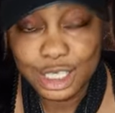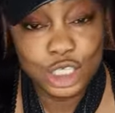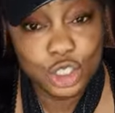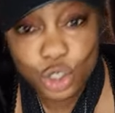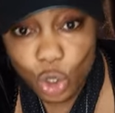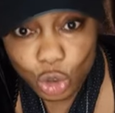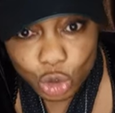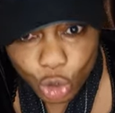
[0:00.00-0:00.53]

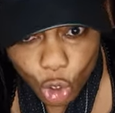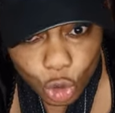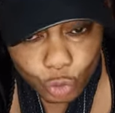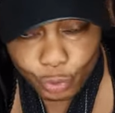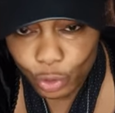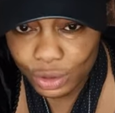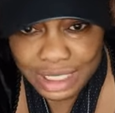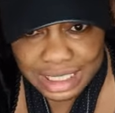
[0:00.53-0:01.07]
your turn
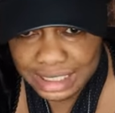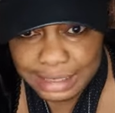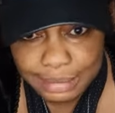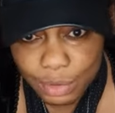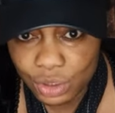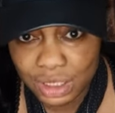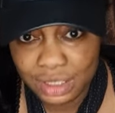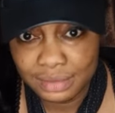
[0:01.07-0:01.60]
for
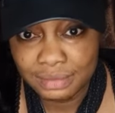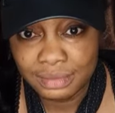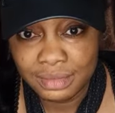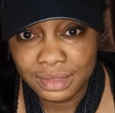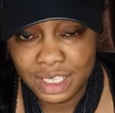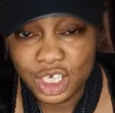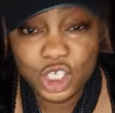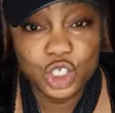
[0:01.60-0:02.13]
testimony.
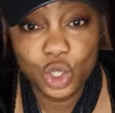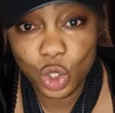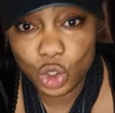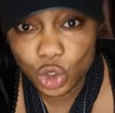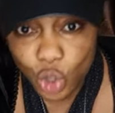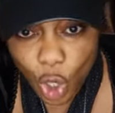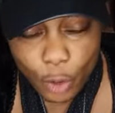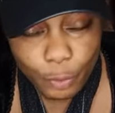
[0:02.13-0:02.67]
It's your
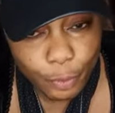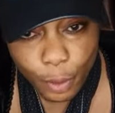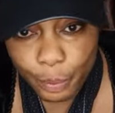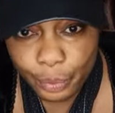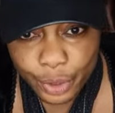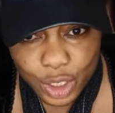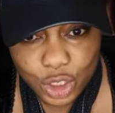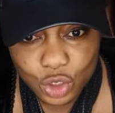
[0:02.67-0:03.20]
turn for
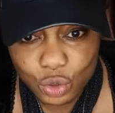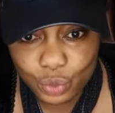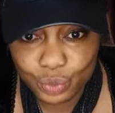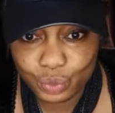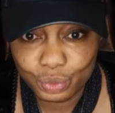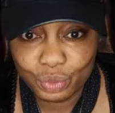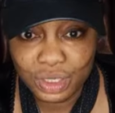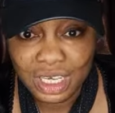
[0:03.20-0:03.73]
breakthrough.
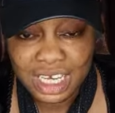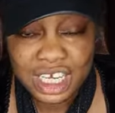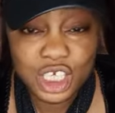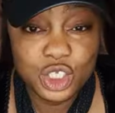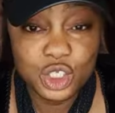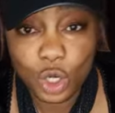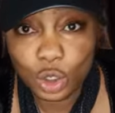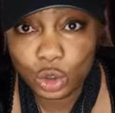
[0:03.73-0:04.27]

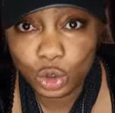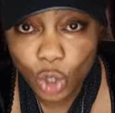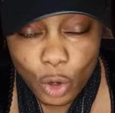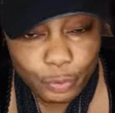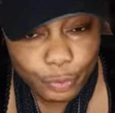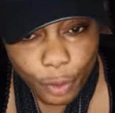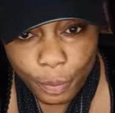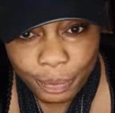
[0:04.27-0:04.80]
It's your turn
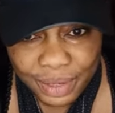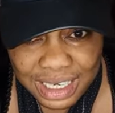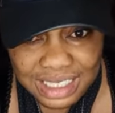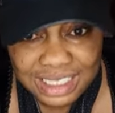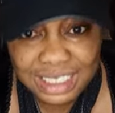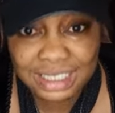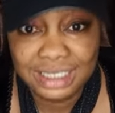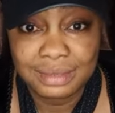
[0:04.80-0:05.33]
for
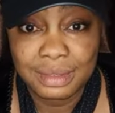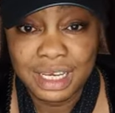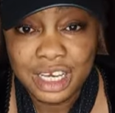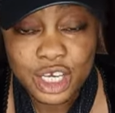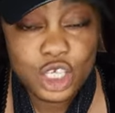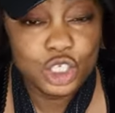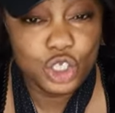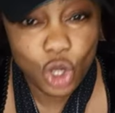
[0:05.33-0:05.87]
blessing.
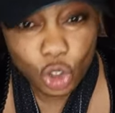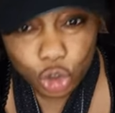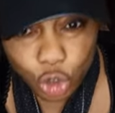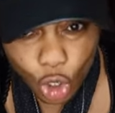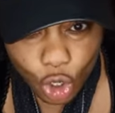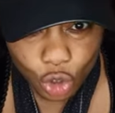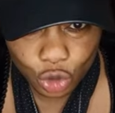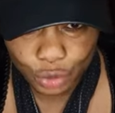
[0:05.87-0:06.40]
It's your
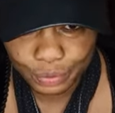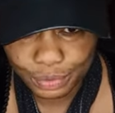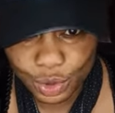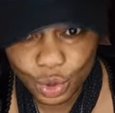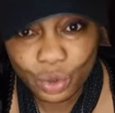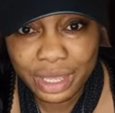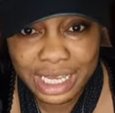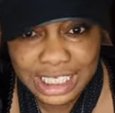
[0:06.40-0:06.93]
turn
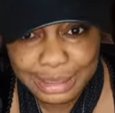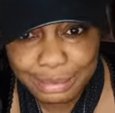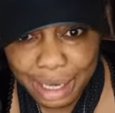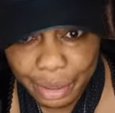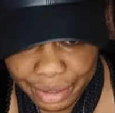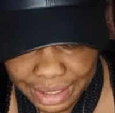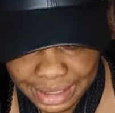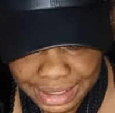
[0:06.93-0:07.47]
to get
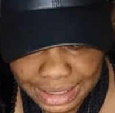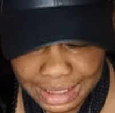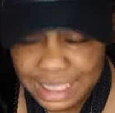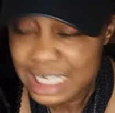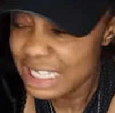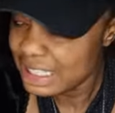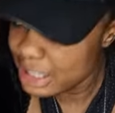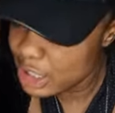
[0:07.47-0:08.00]
married.
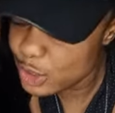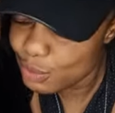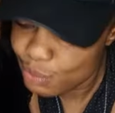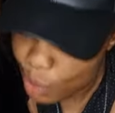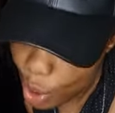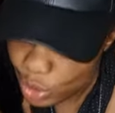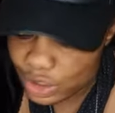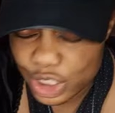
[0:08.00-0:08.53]
This
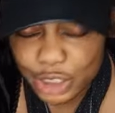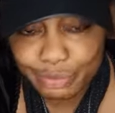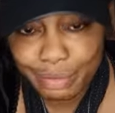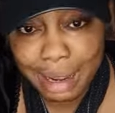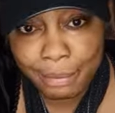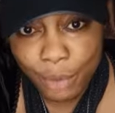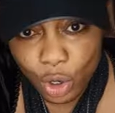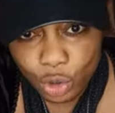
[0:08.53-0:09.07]
month is
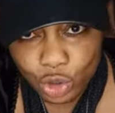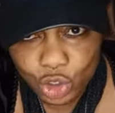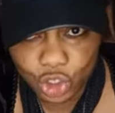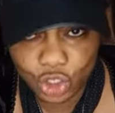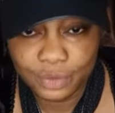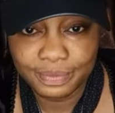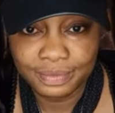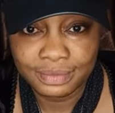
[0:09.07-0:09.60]
my
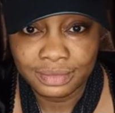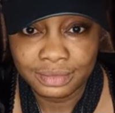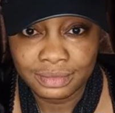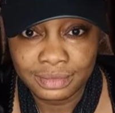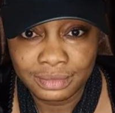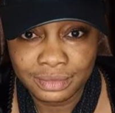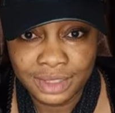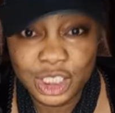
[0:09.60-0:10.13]
month.
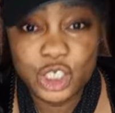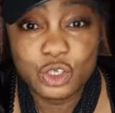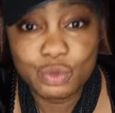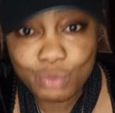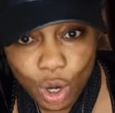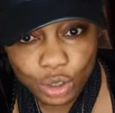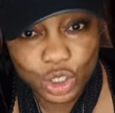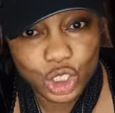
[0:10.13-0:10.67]
This
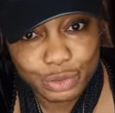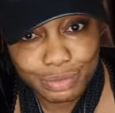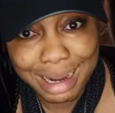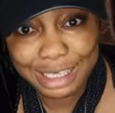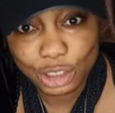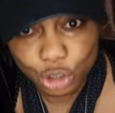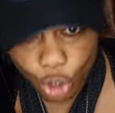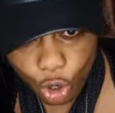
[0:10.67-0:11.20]
month is my
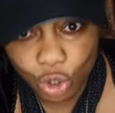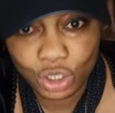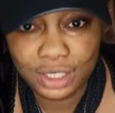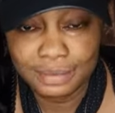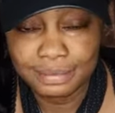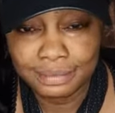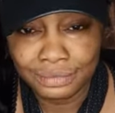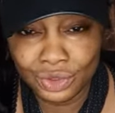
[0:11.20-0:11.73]
turn.
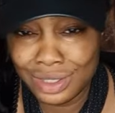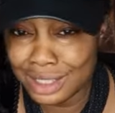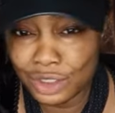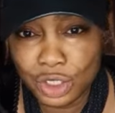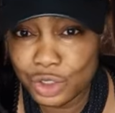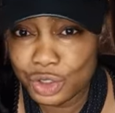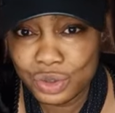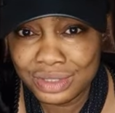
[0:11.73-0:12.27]
You can
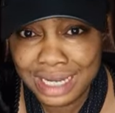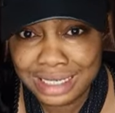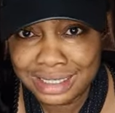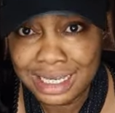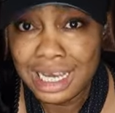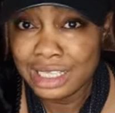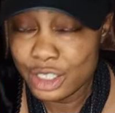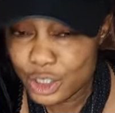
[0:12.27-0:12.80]
just use that.
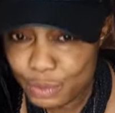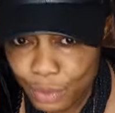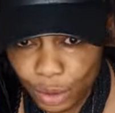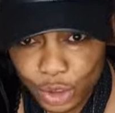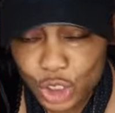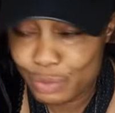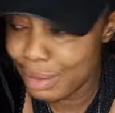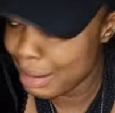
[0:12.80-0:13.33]
This
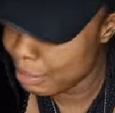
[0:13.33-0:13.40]
month is my